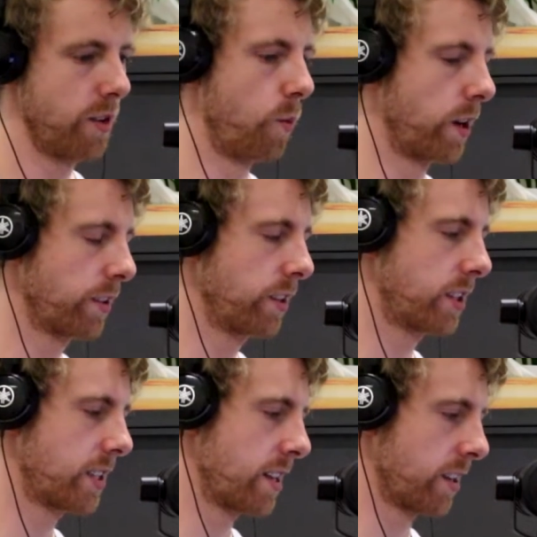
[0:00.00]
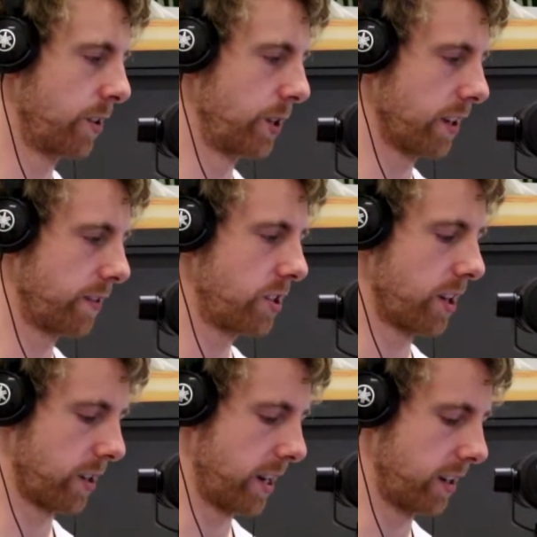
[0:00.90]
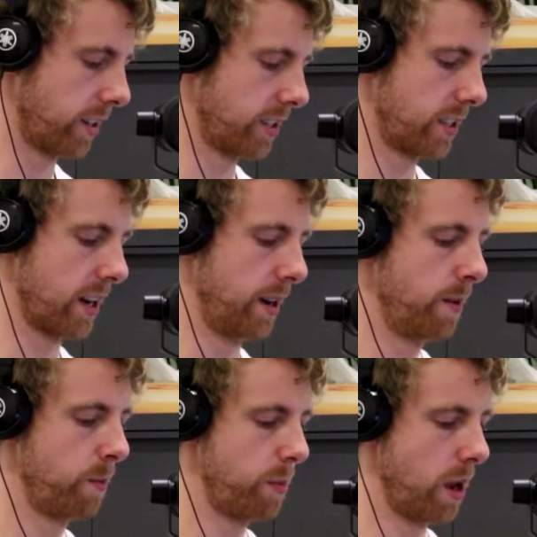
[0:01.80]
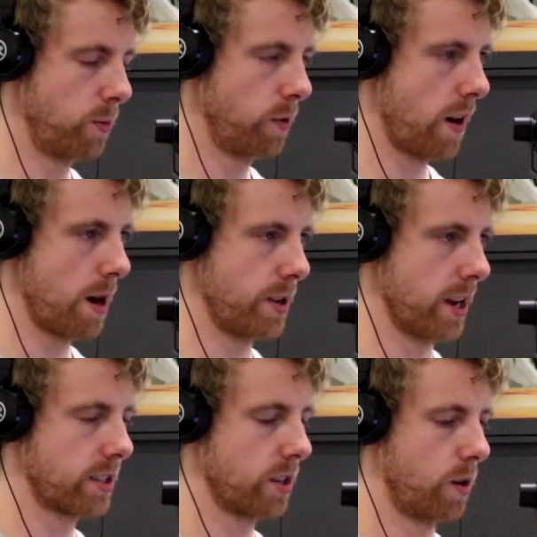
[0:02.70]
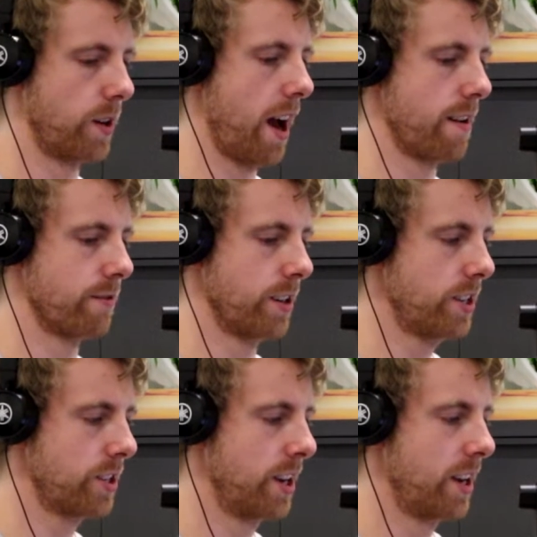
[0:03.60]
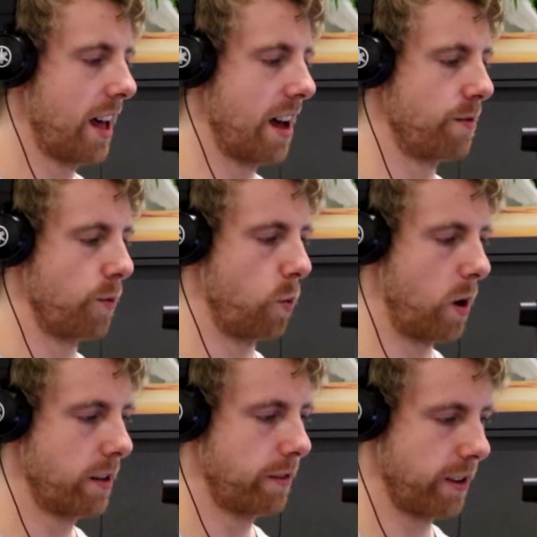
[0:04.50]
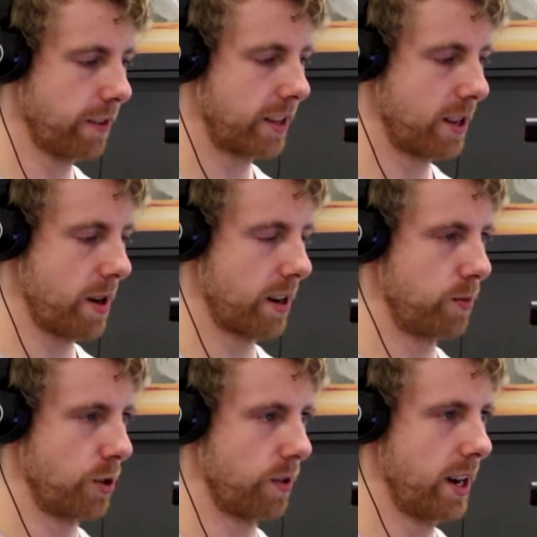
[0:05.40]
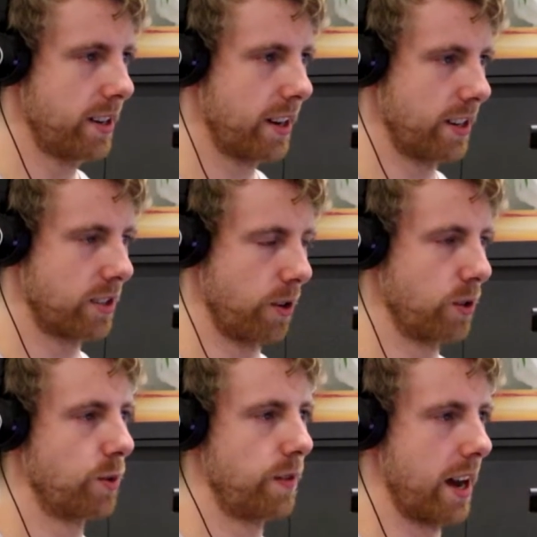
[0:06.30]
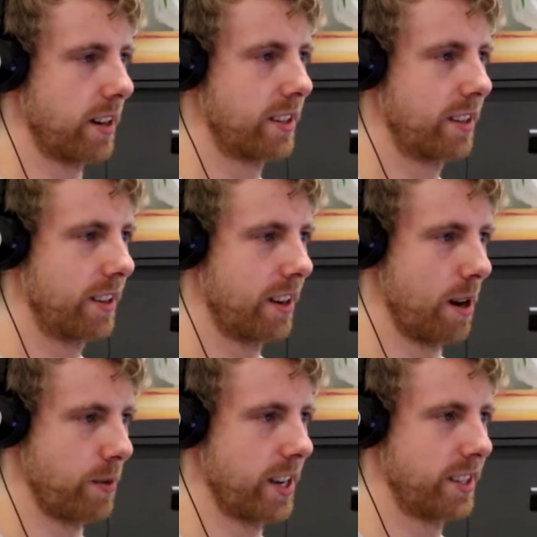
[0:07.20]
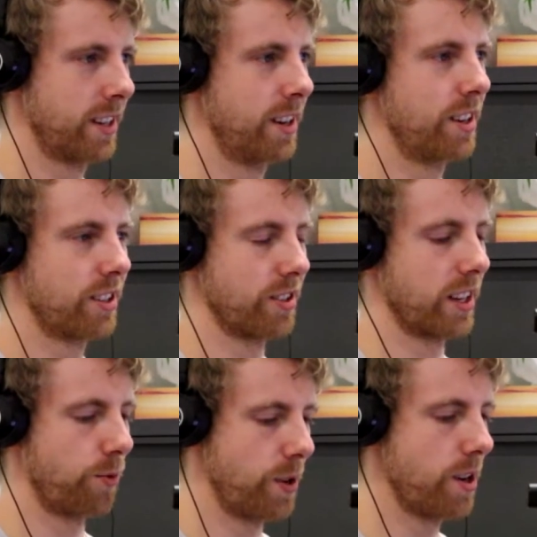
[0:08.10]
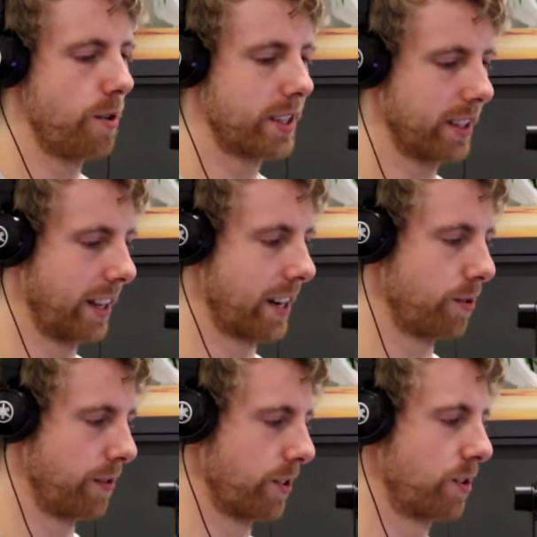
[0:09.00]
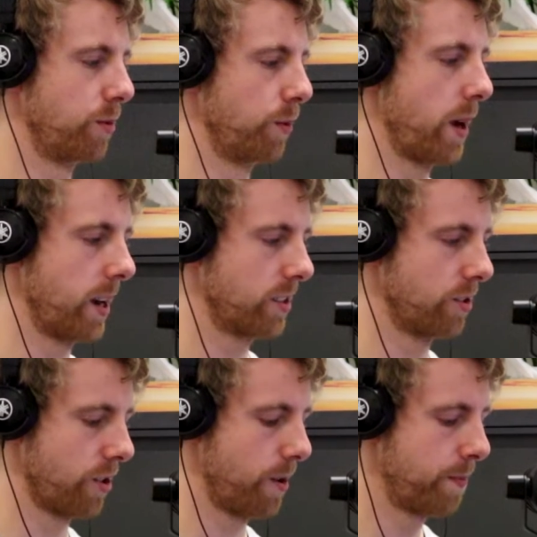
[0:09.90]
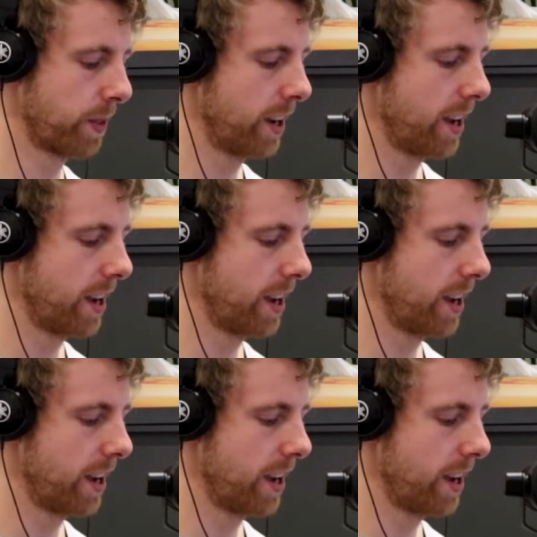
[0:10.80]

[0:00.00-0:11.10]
One of the stats I always love to chuck out is that people with IBS on average have 1/5 the amount of butyrate as those without IBS. So it's like we know it's linked with irritable bowel syndrome.